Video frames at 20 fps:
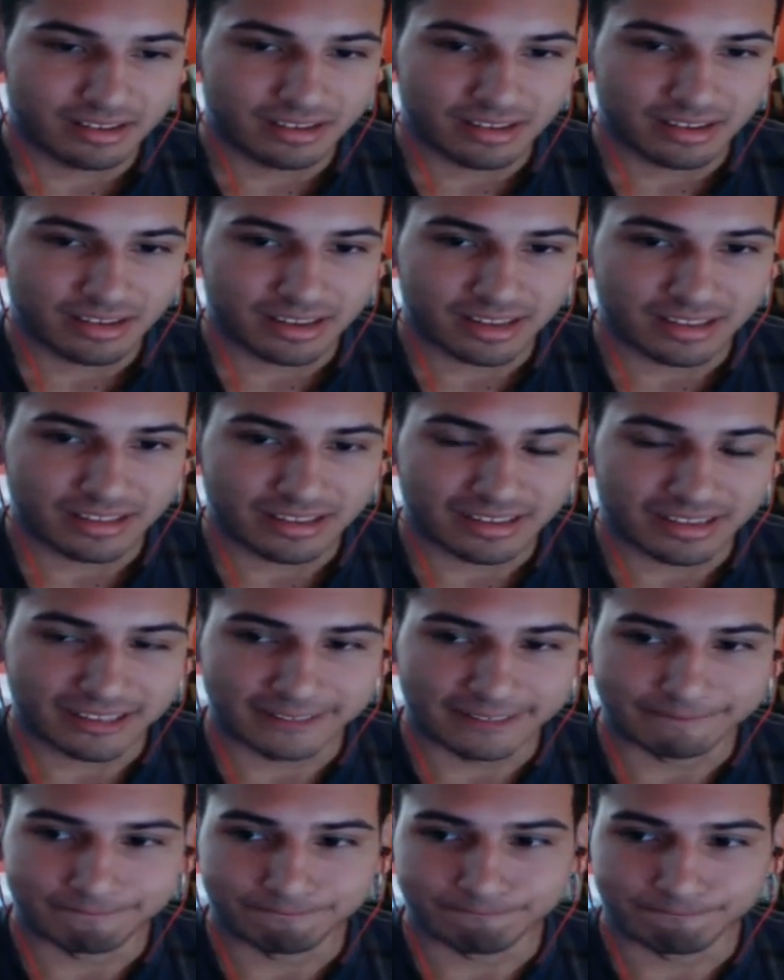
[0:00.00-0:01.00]
And
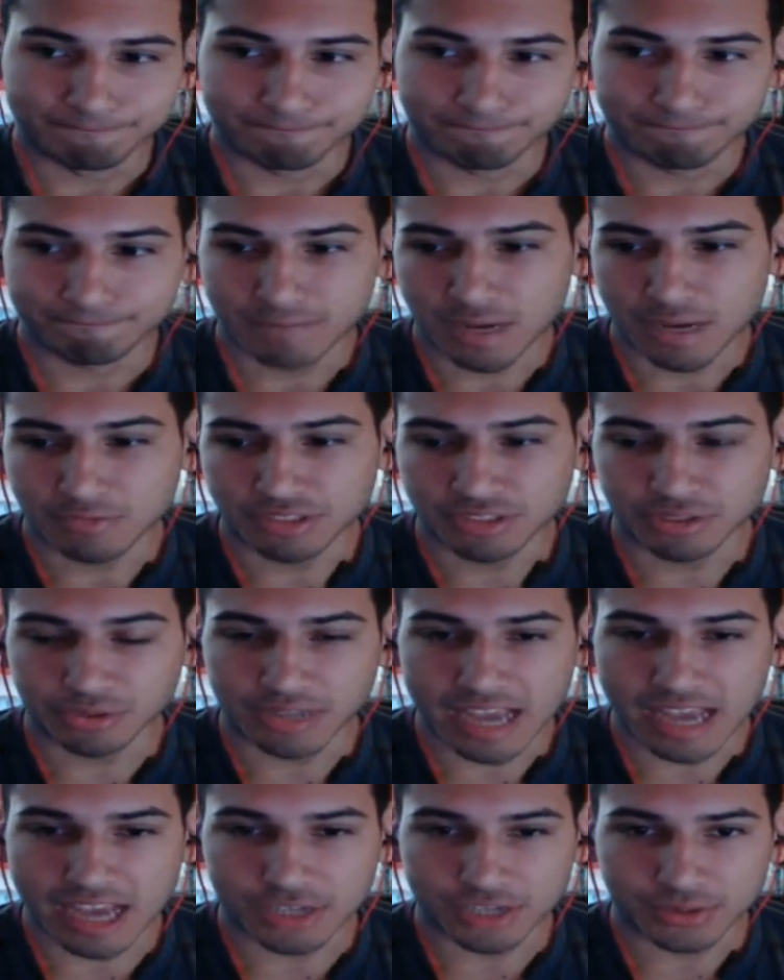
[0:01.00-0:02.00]
then I was still
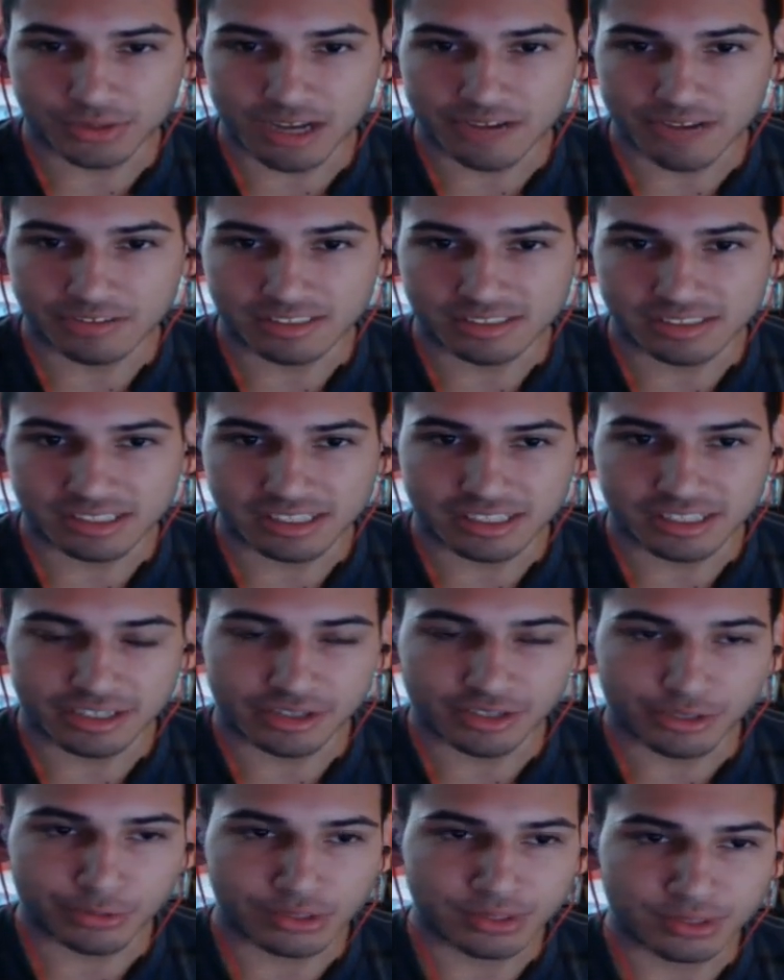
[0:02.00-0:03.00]
casual, obviously.
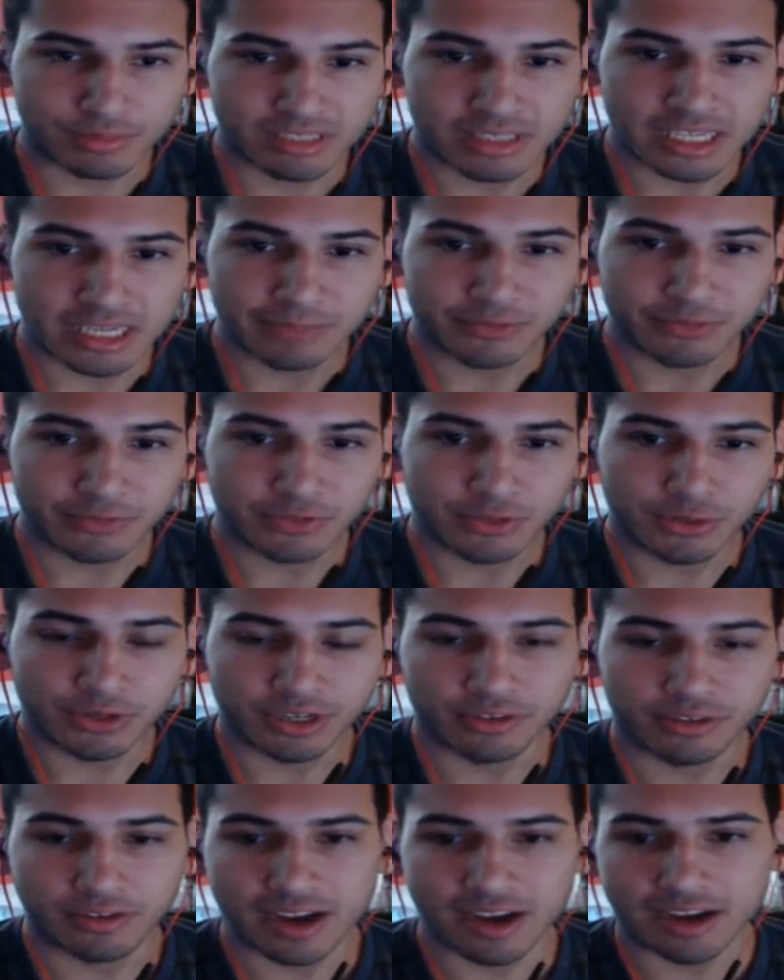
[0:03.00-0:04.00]
There were some teams
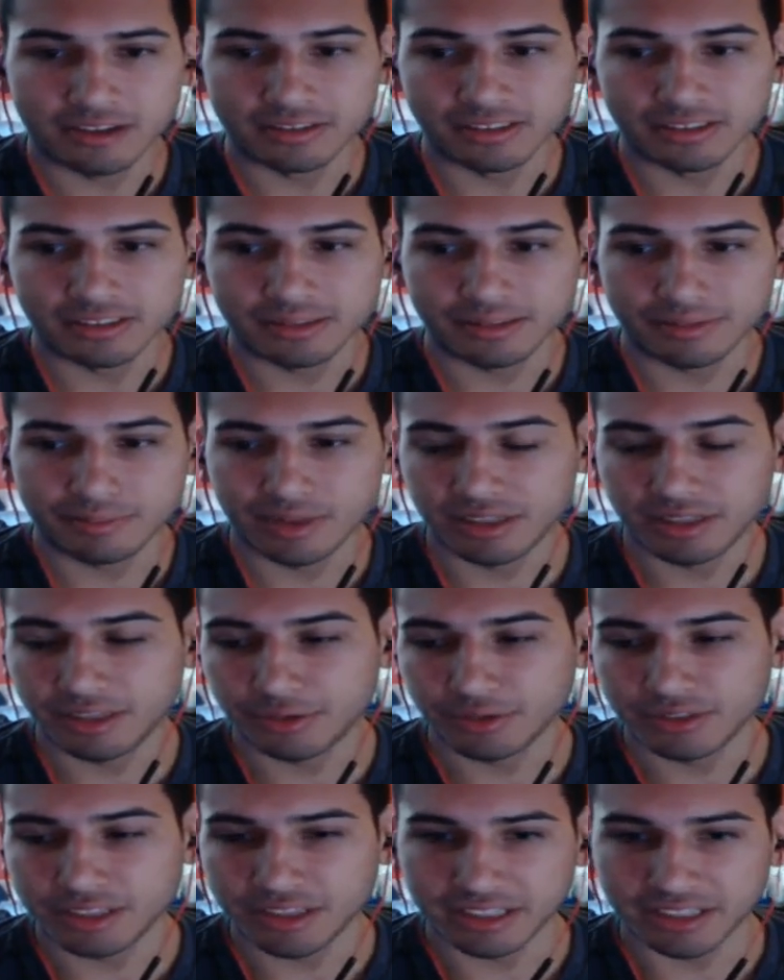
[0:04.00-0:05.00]
floating around, but
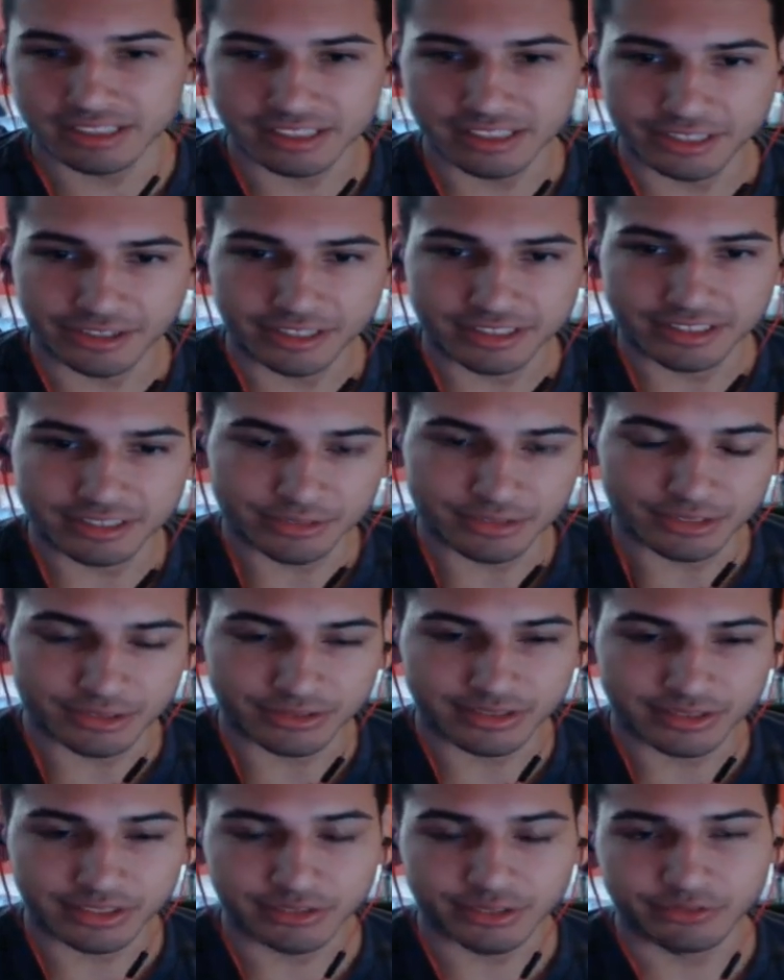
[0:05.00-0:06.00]
there was nothing serious. It
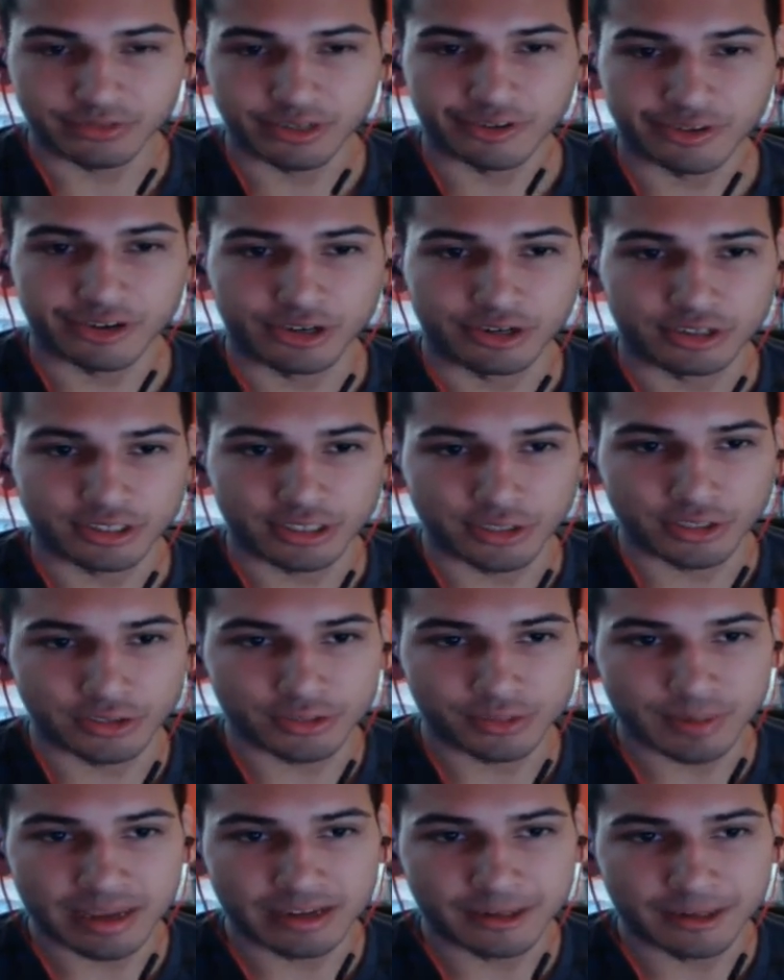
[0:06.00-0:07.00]
was still very early
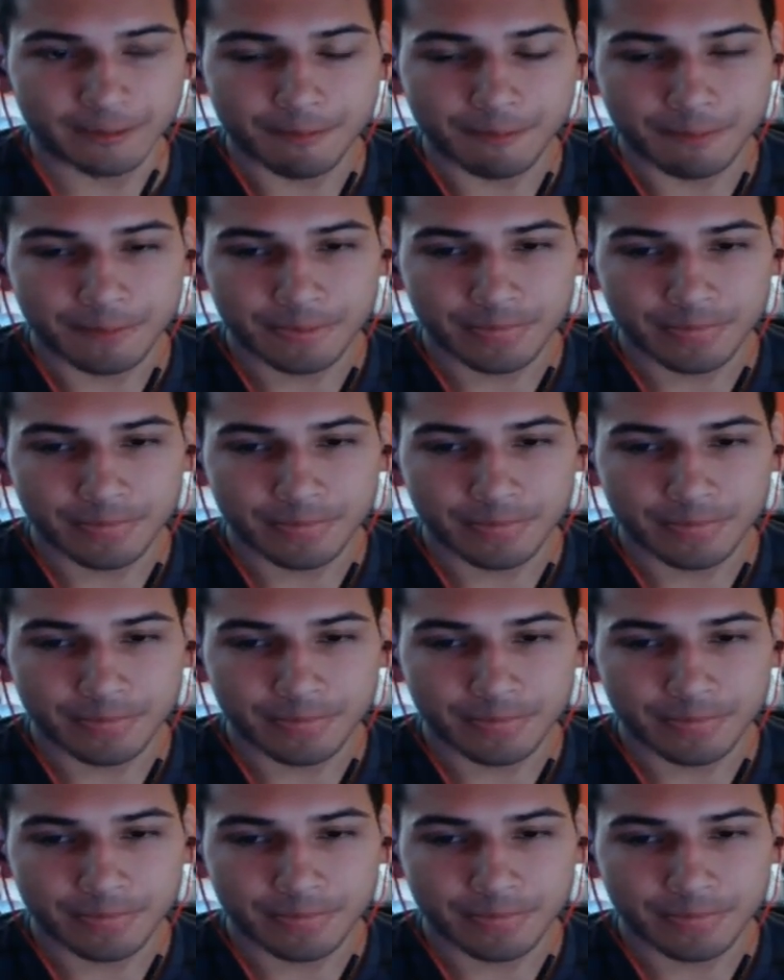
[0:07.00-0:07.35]
closed beta.